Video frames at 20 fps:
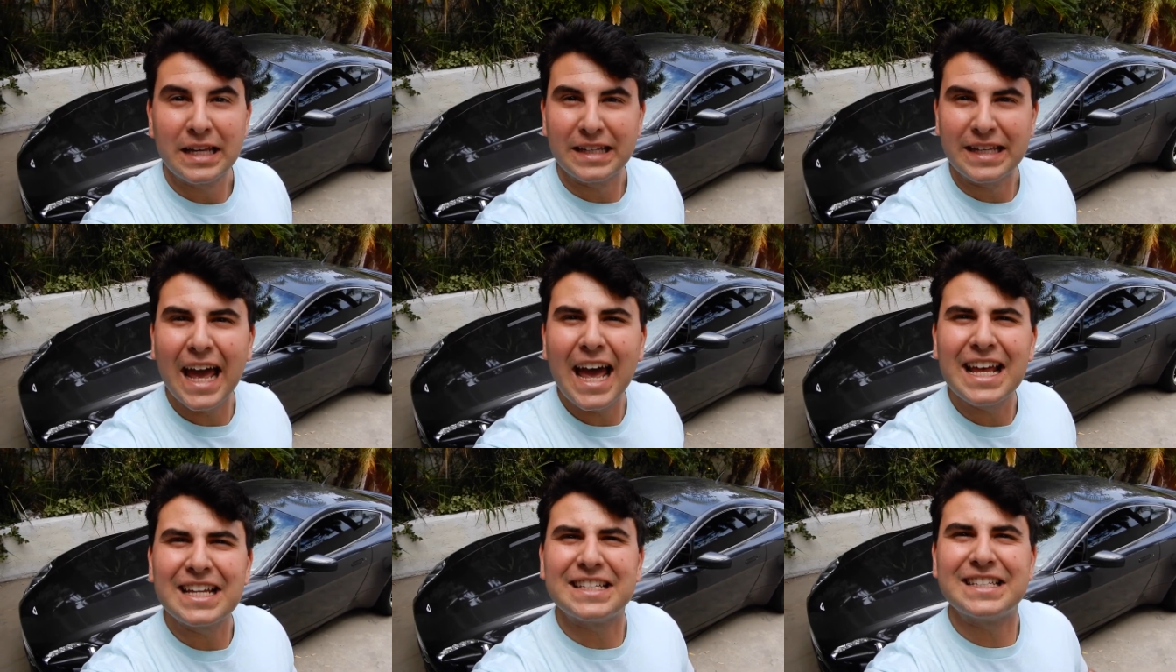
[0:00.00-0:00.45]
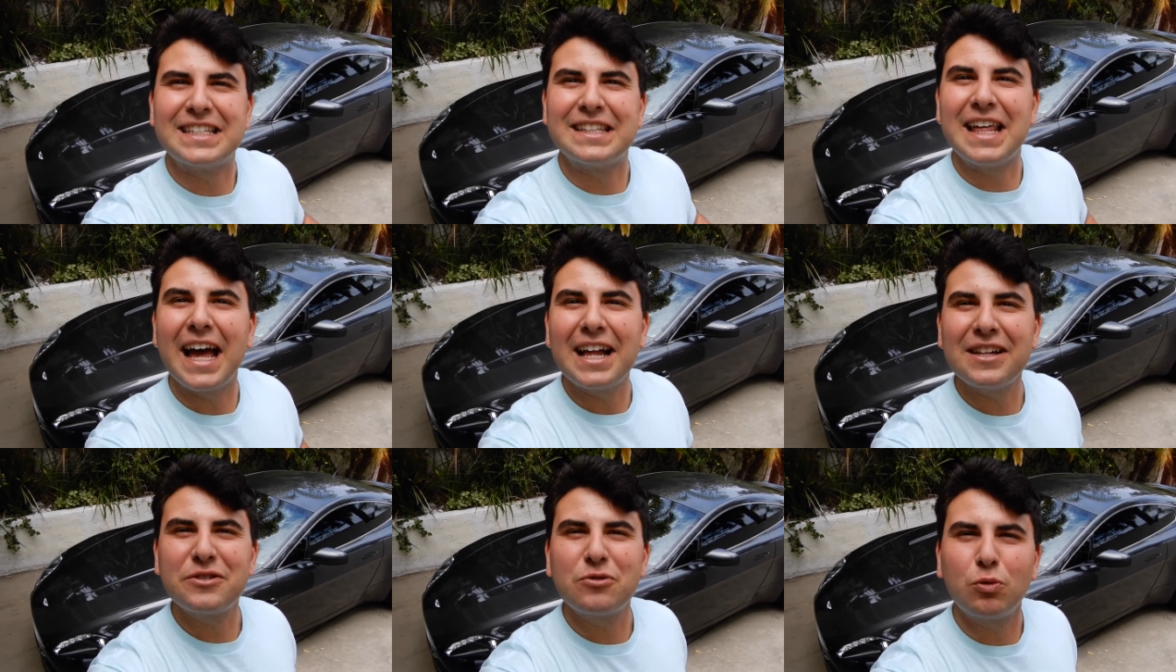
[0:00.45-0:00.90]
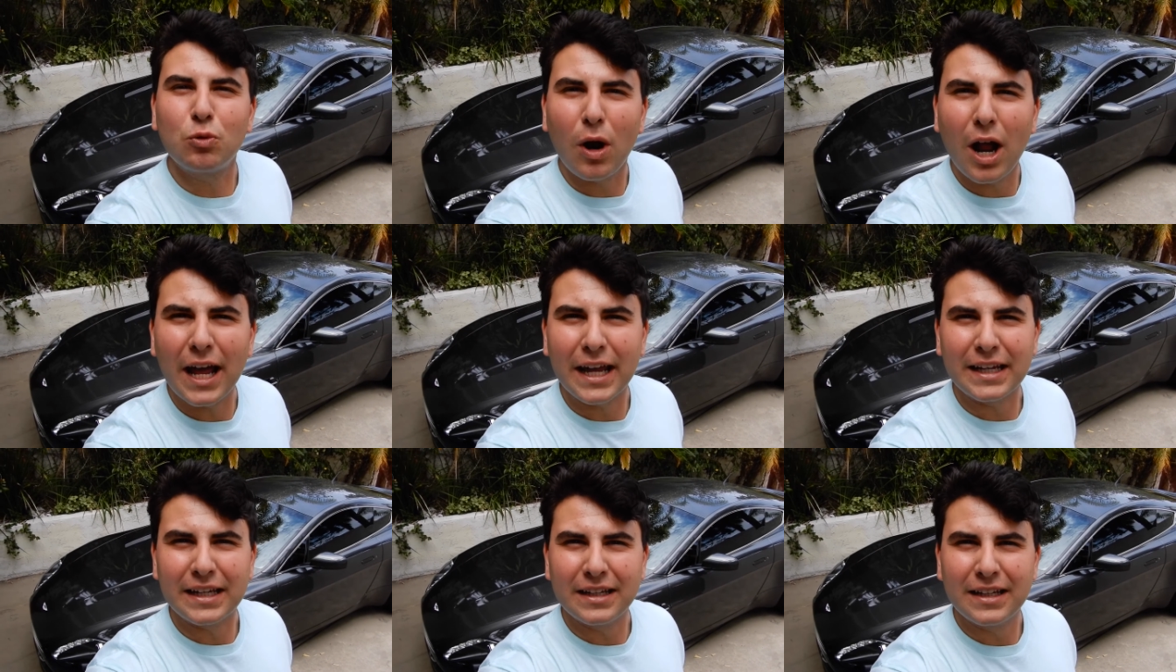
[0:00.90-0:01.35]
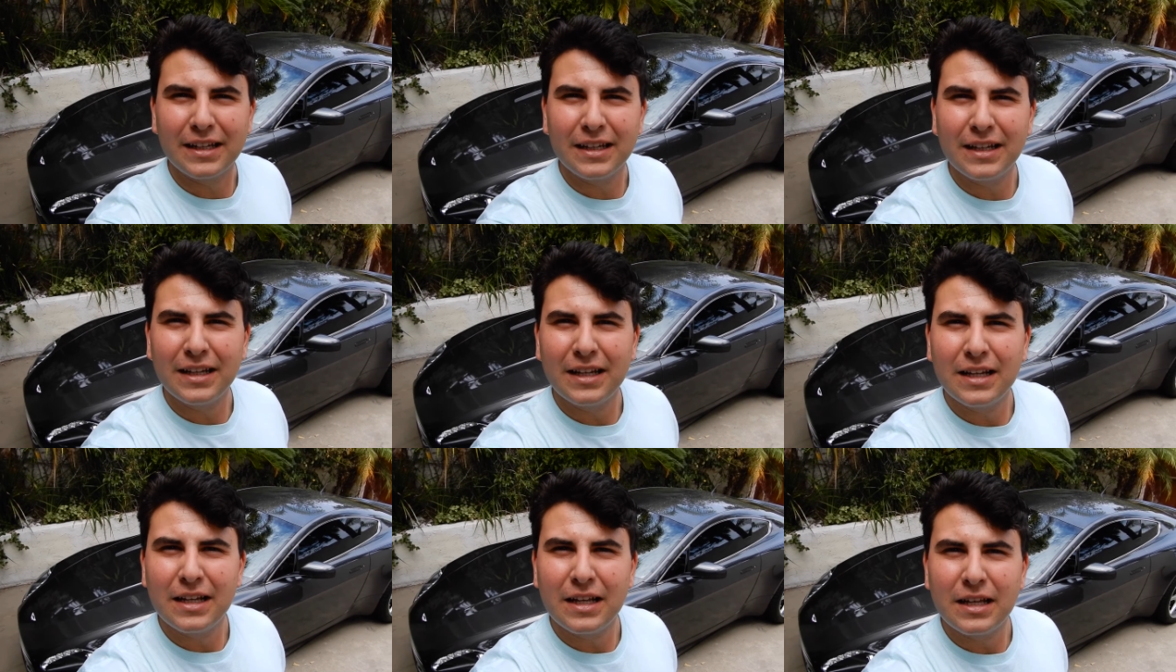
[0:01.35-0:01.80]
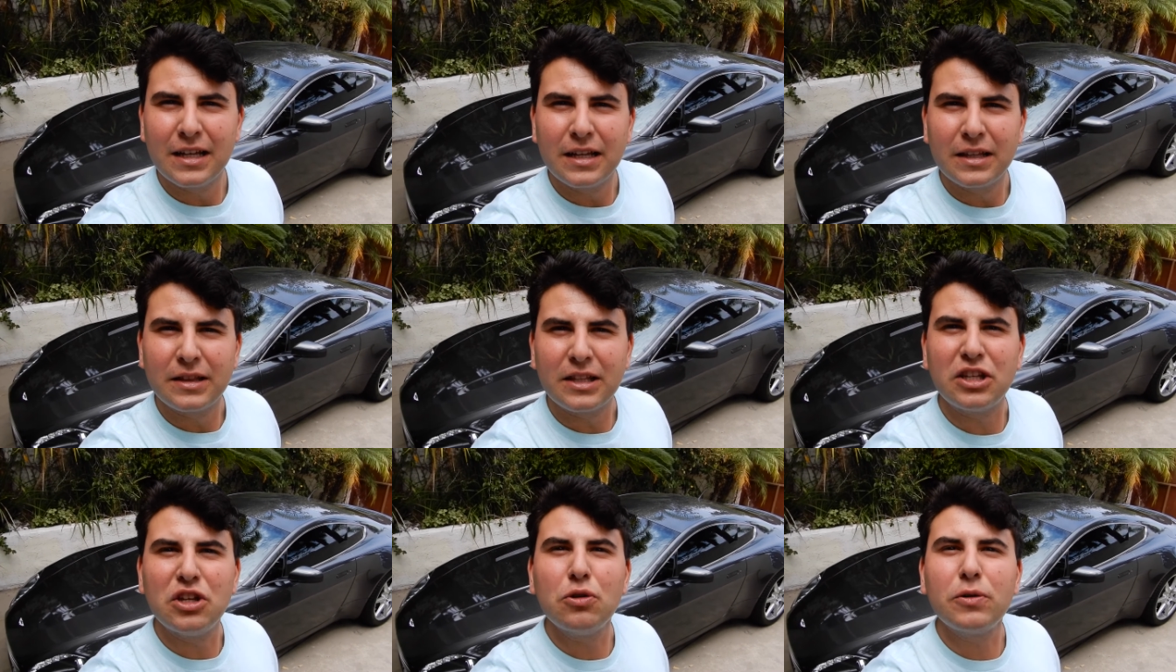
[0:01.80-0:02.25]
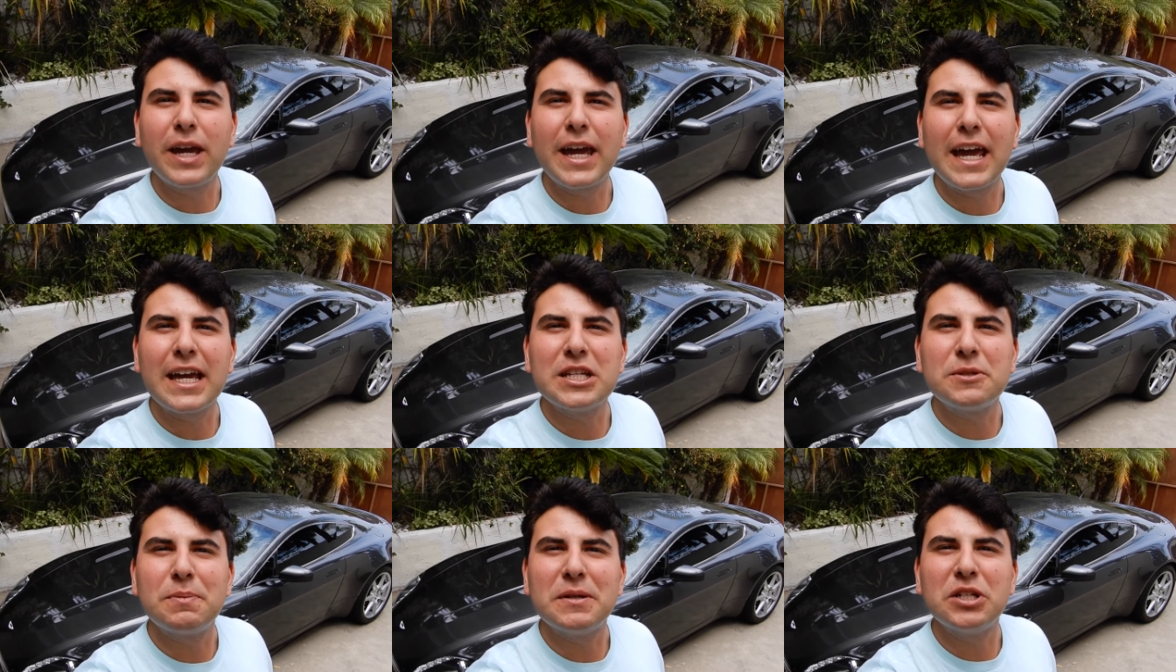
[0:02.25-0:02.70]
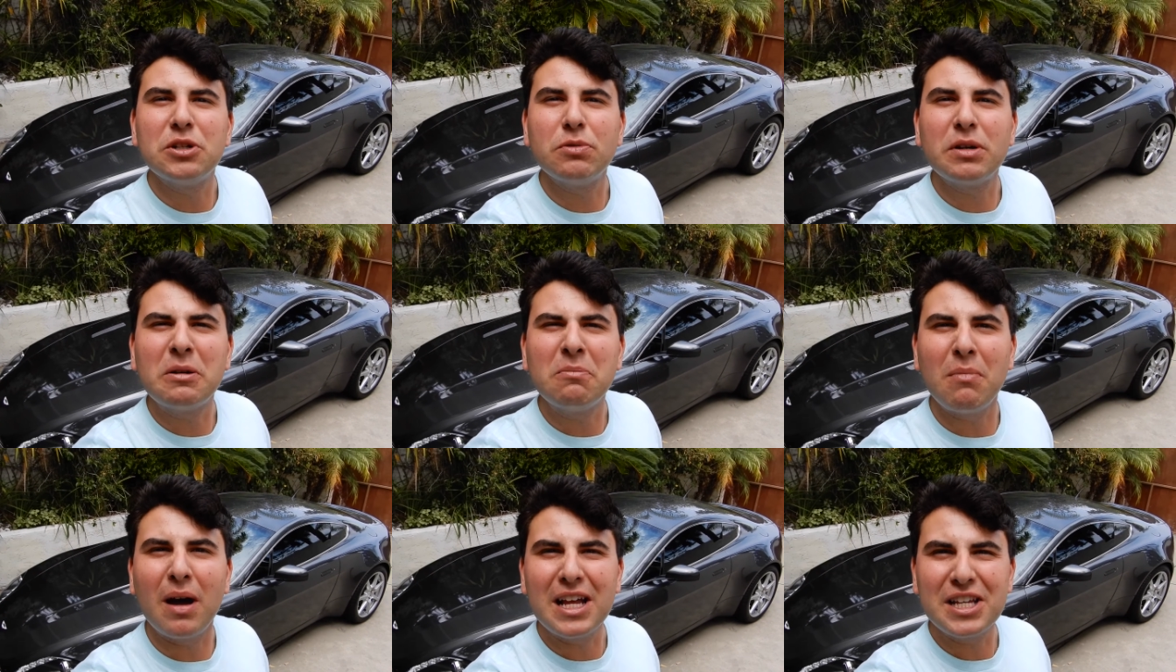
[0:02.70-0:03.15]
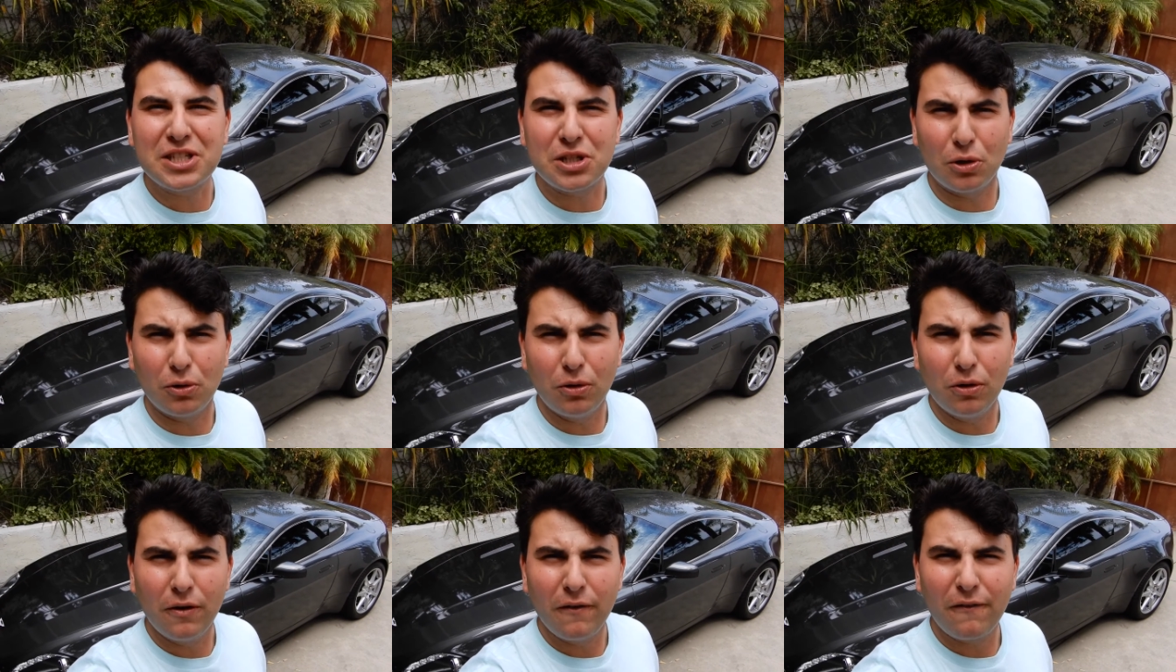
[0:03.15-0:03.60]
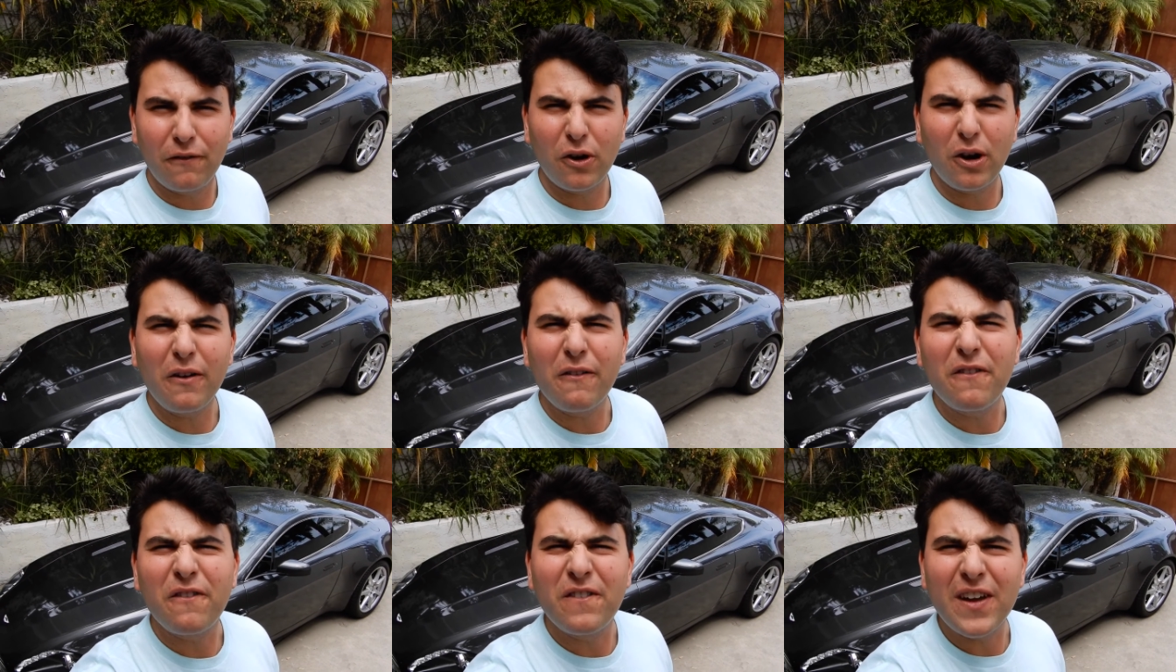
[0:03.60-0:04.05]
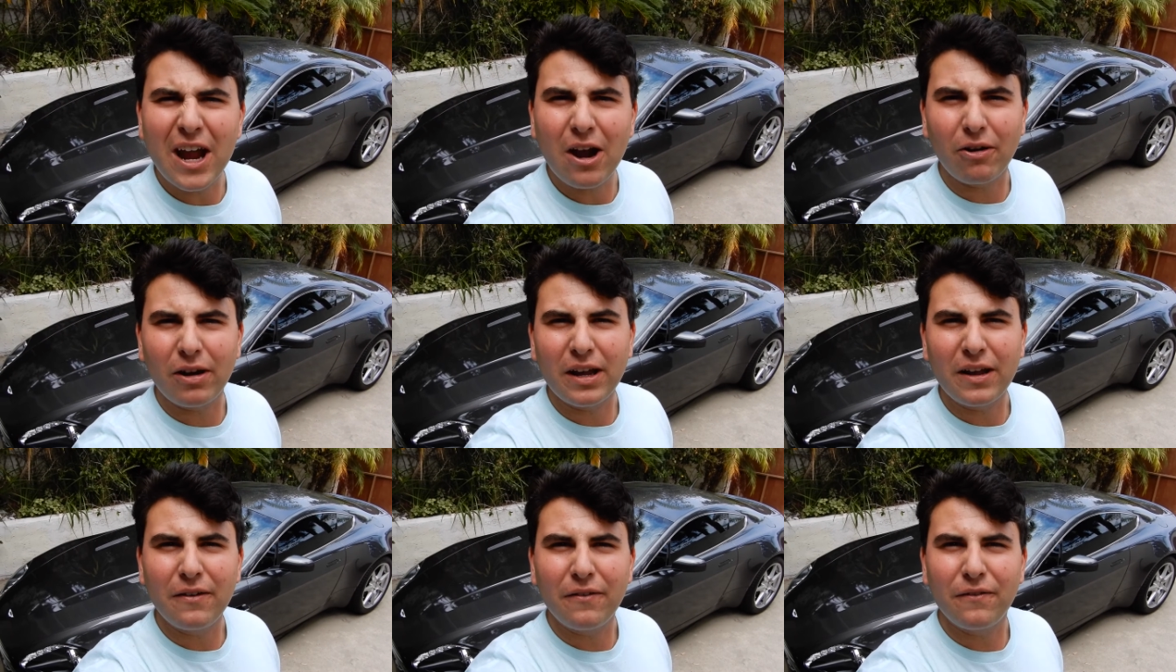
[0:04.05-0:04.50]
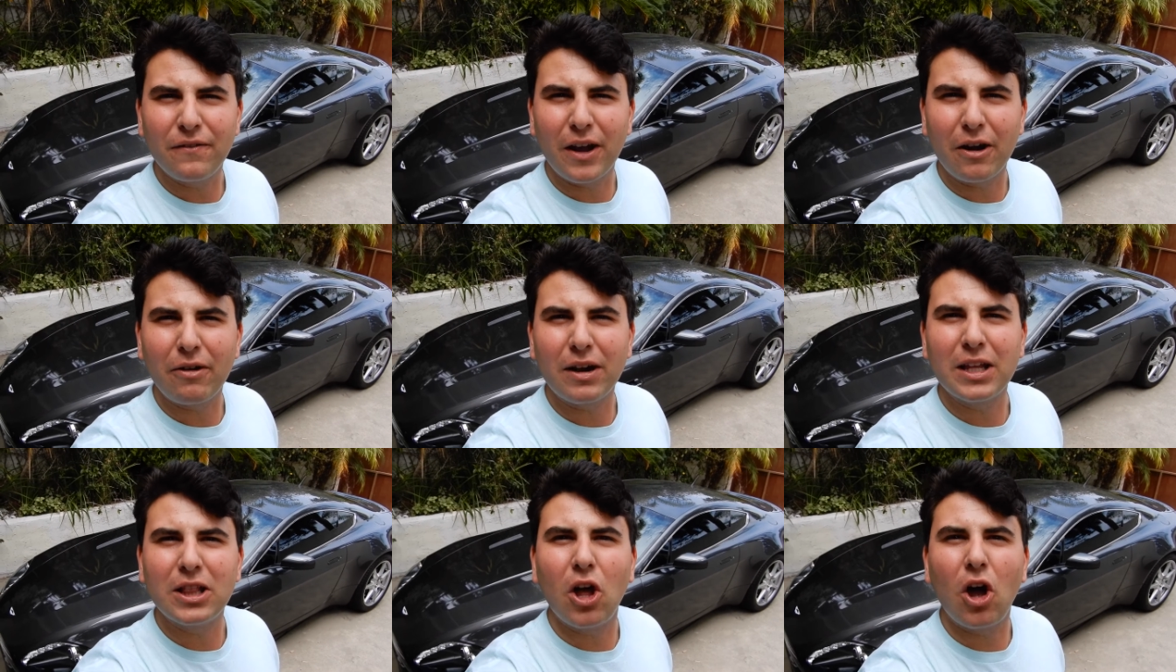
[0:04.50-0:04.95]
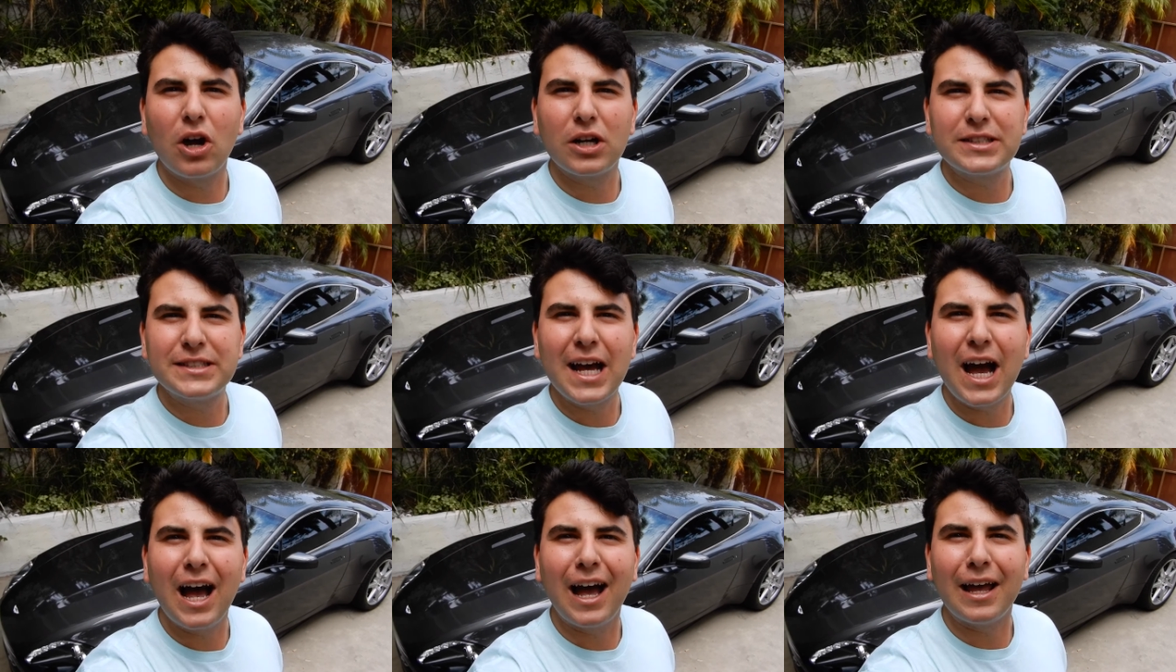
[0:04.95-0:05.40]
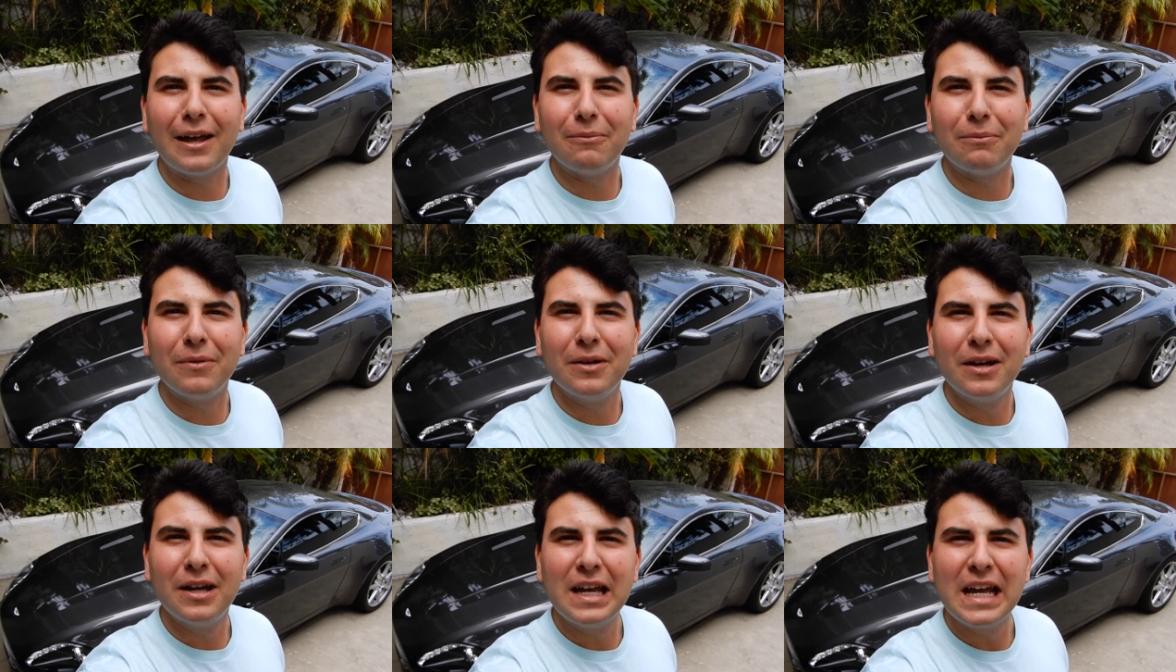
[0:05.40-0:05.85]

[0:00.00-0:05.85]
Yes, that's right. The UK has been doing muscle for a very, very long time.